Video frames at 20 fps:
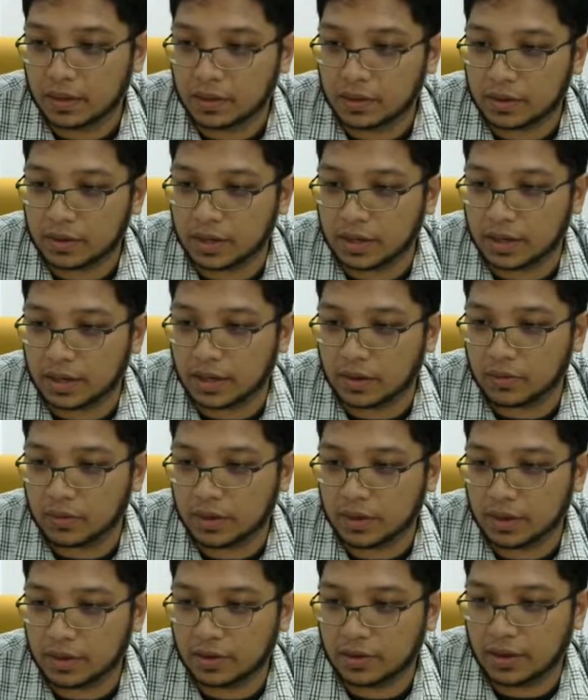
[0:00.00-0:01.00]
okay, down
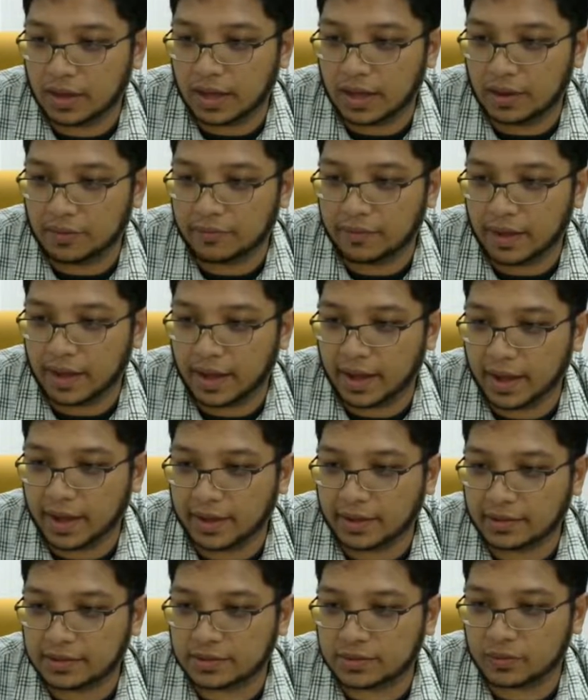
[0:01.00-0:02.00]
here you have
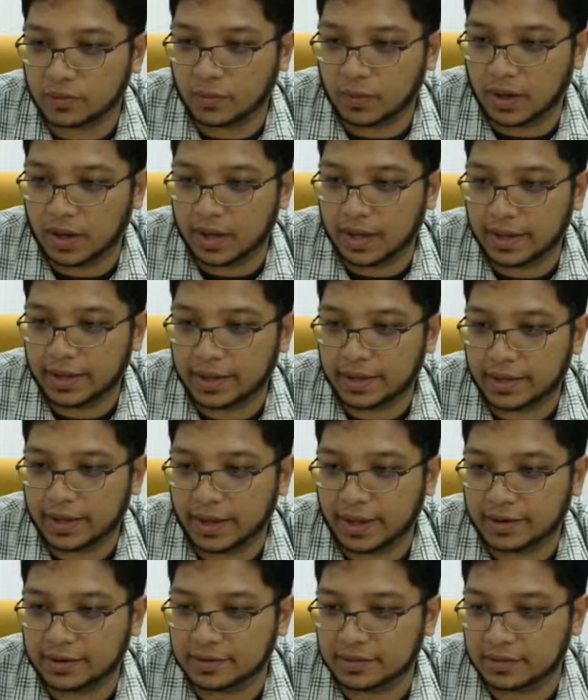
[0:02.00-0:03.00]
x, y,
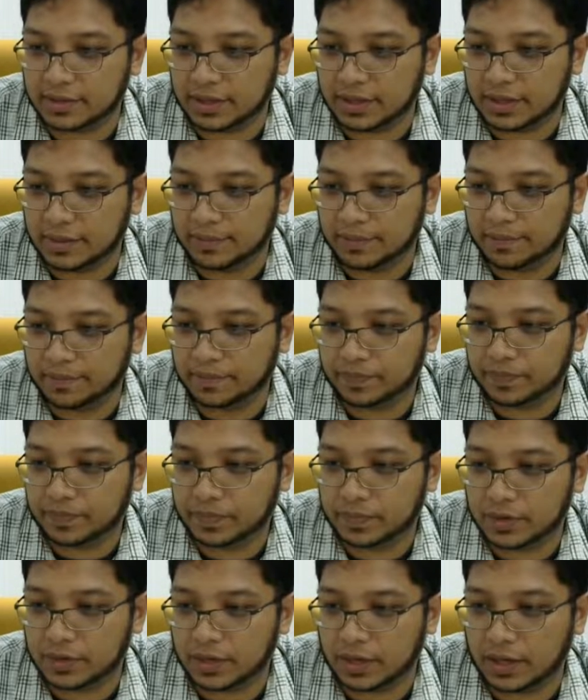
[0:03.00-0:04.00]
and z,
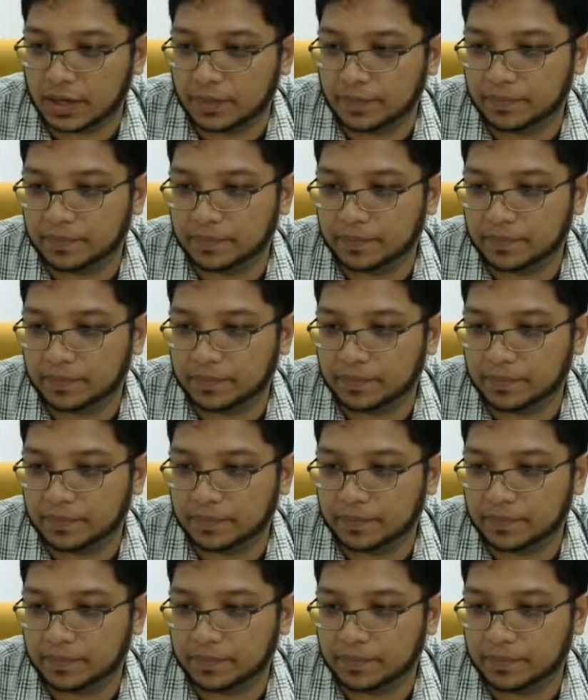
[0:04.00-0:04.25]
3.